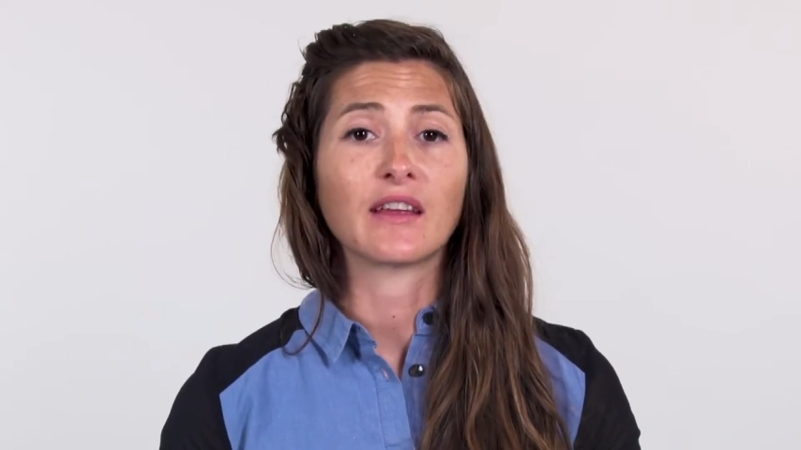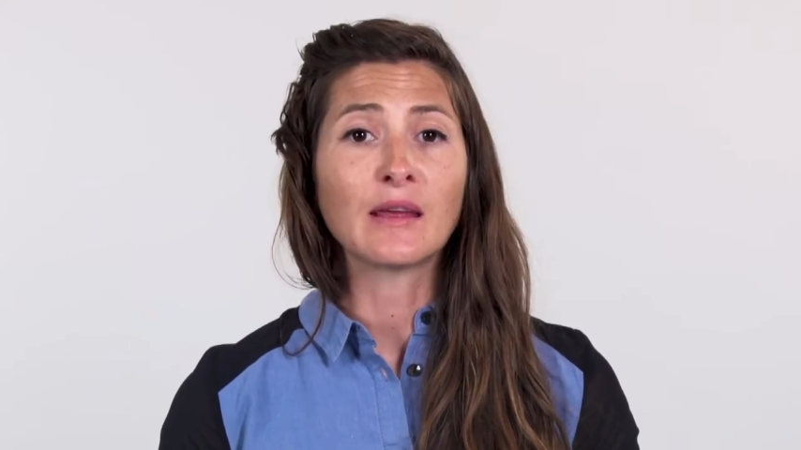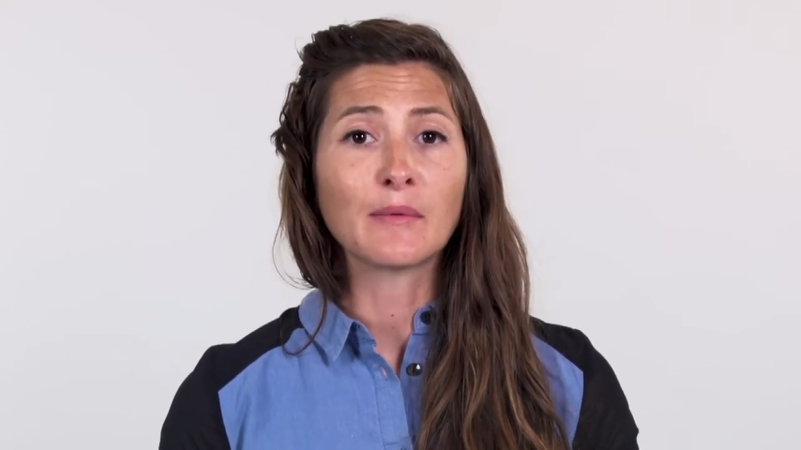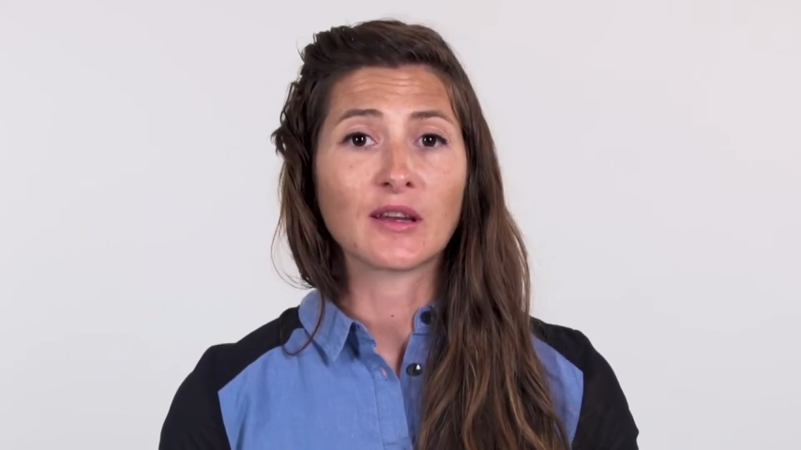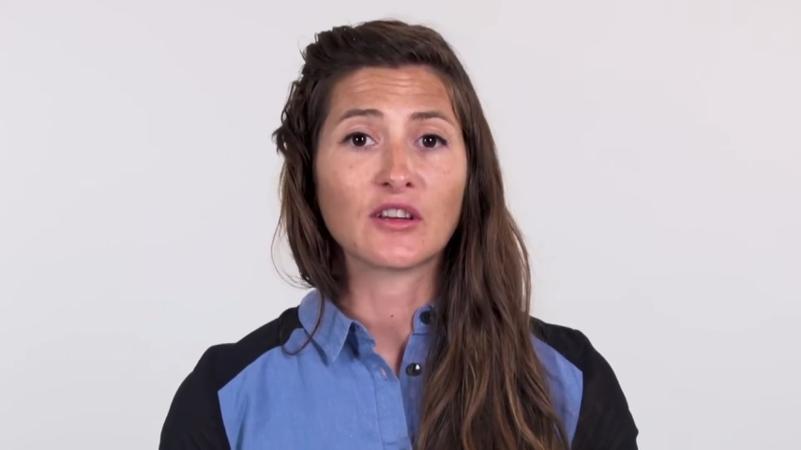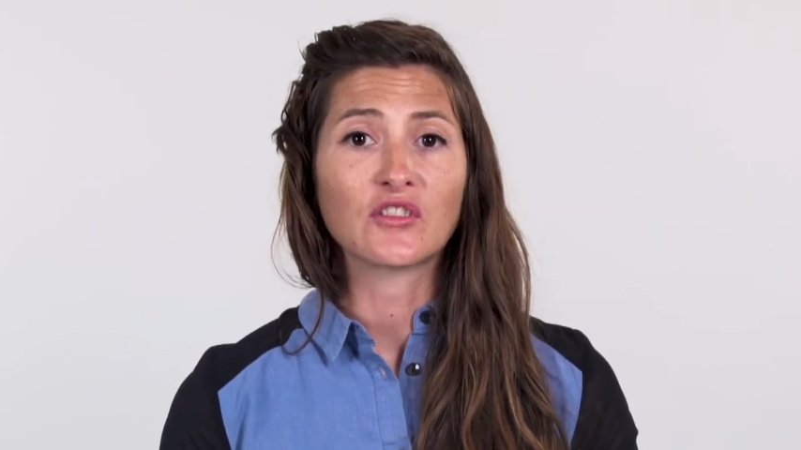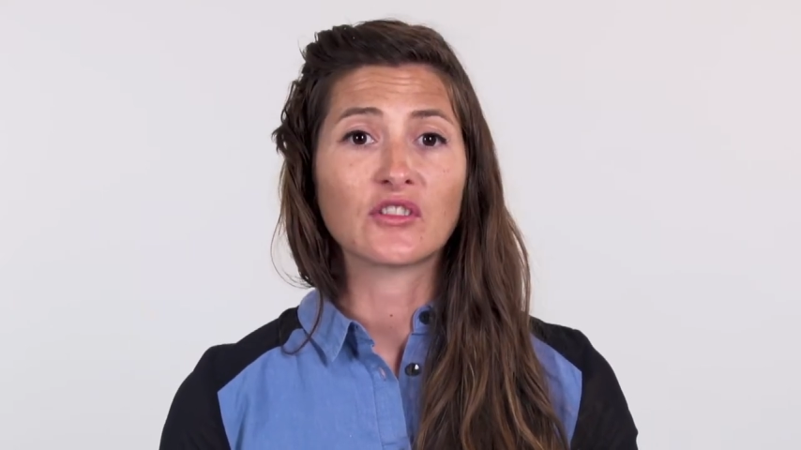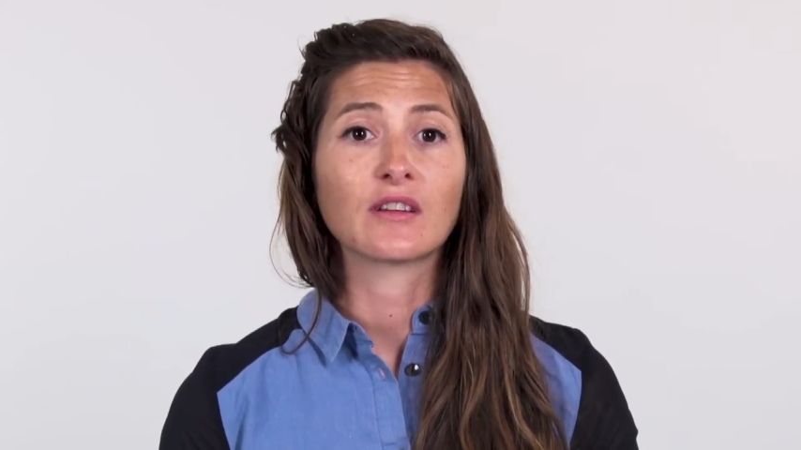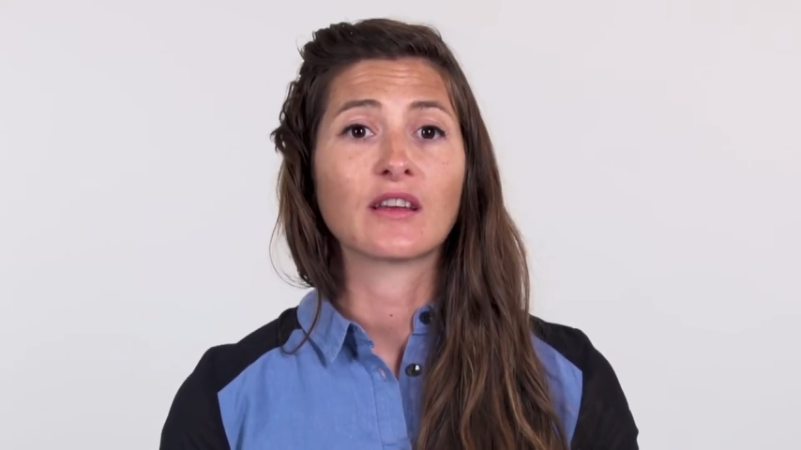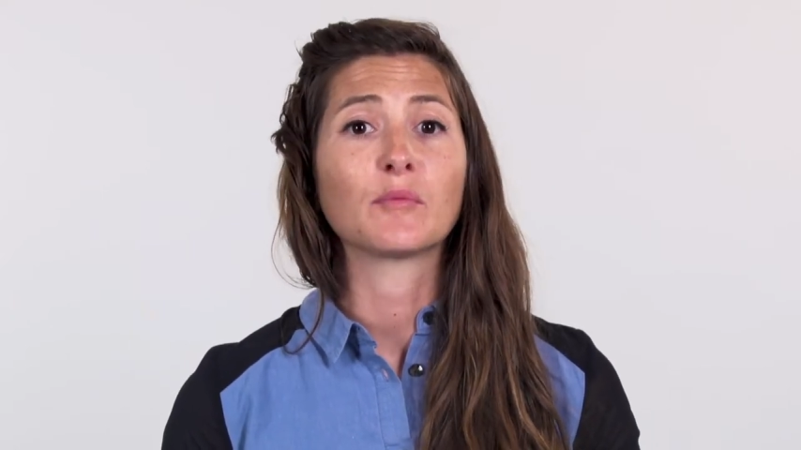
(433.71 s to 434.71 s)

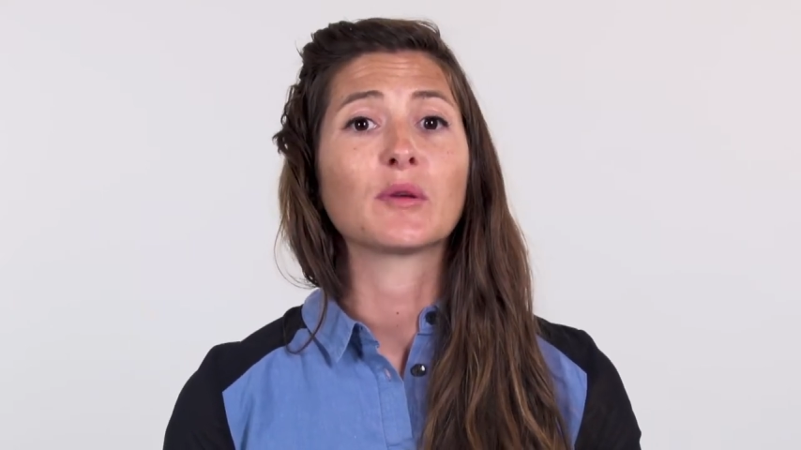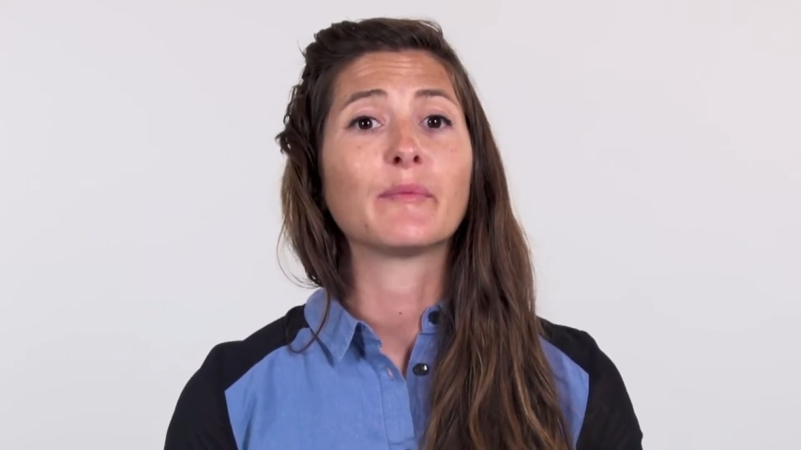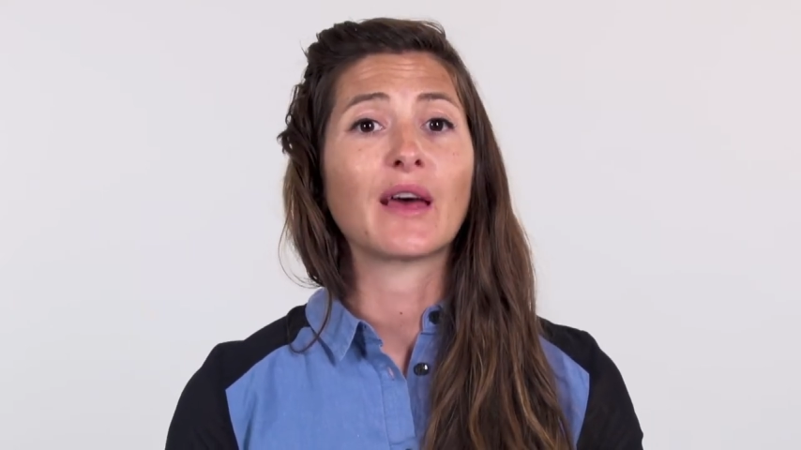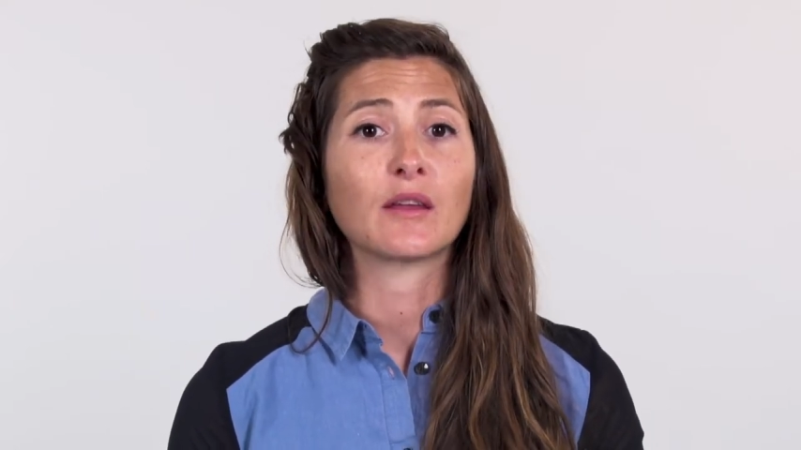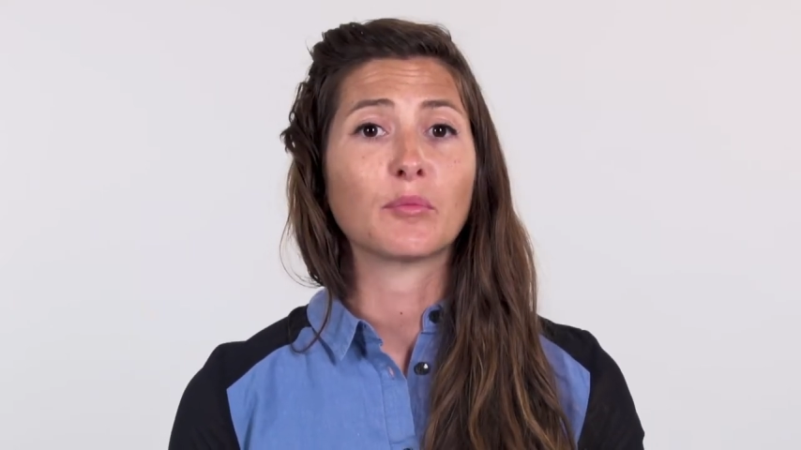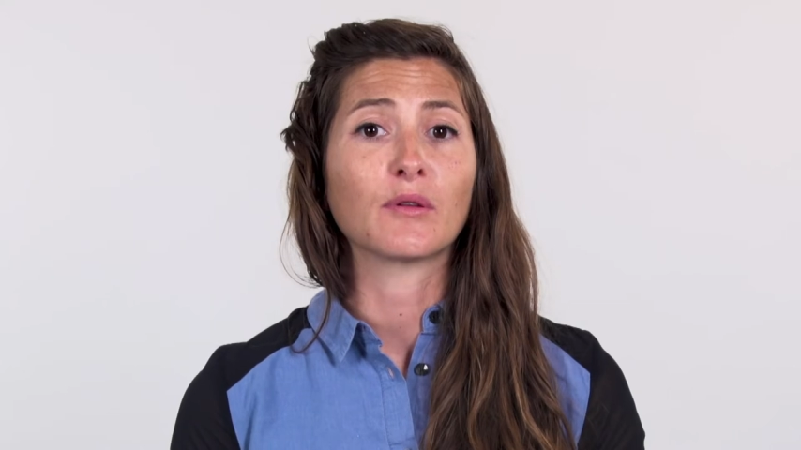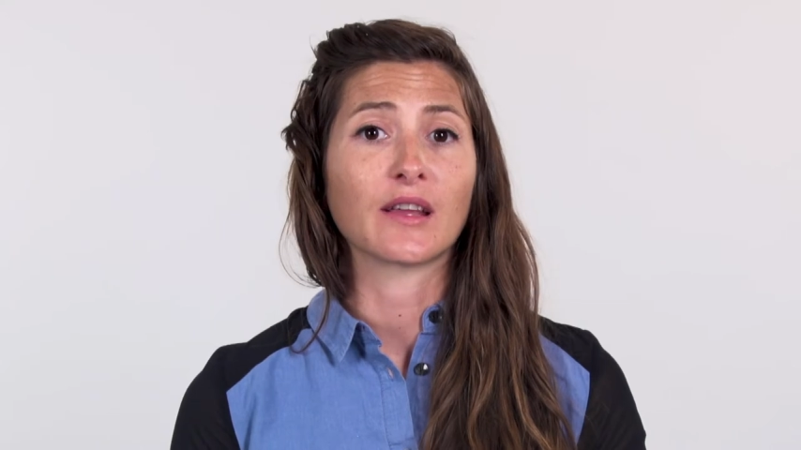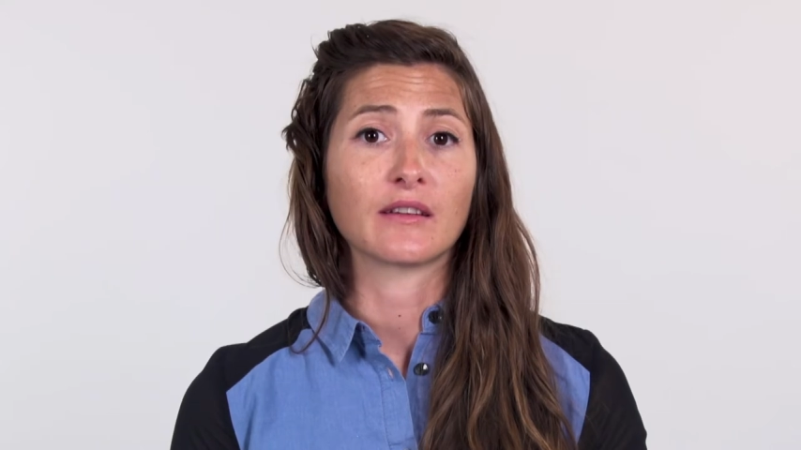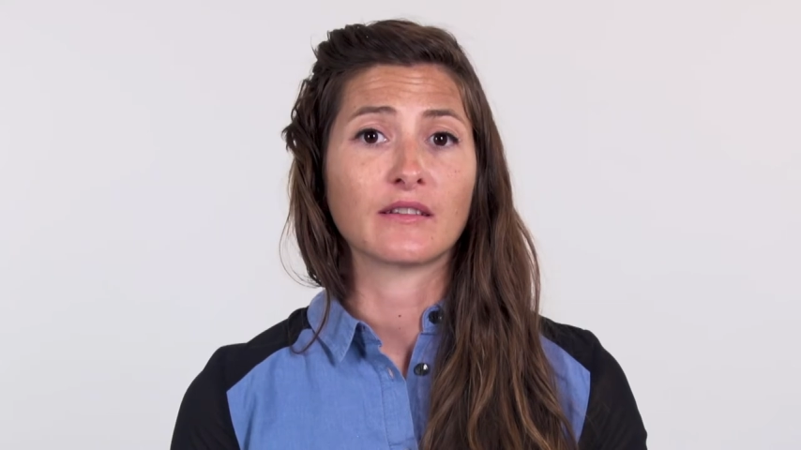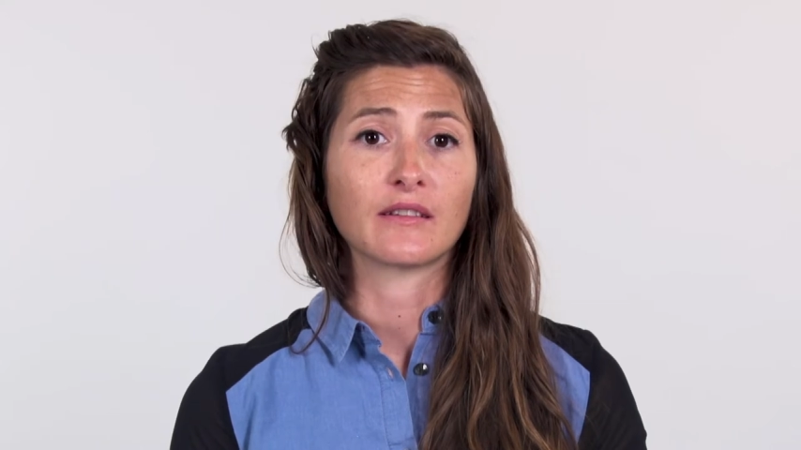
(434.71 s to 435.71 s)
image can be
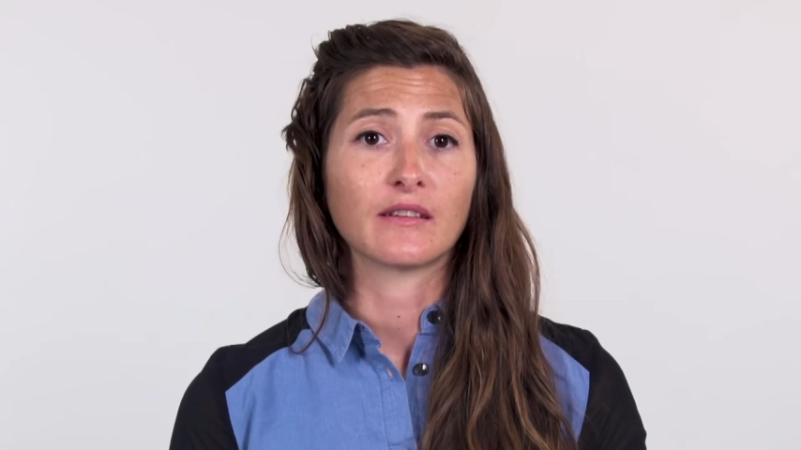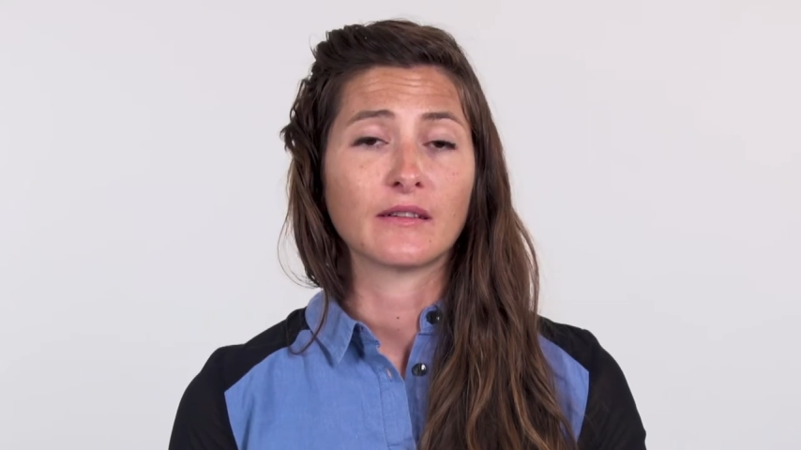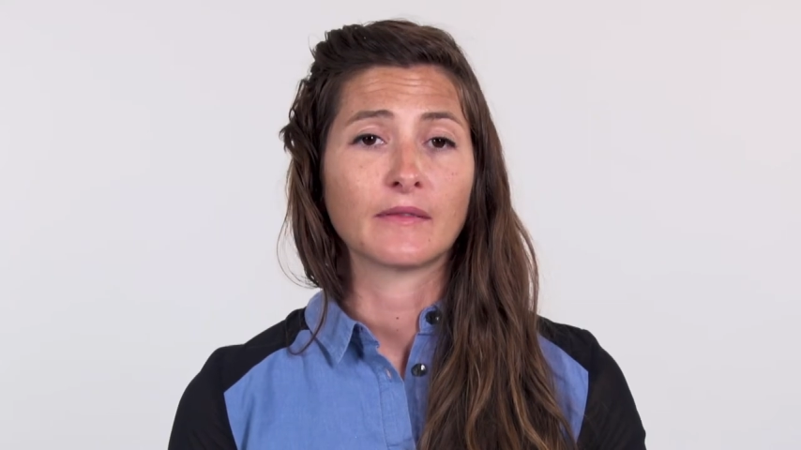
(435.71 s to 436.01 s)
manipulated.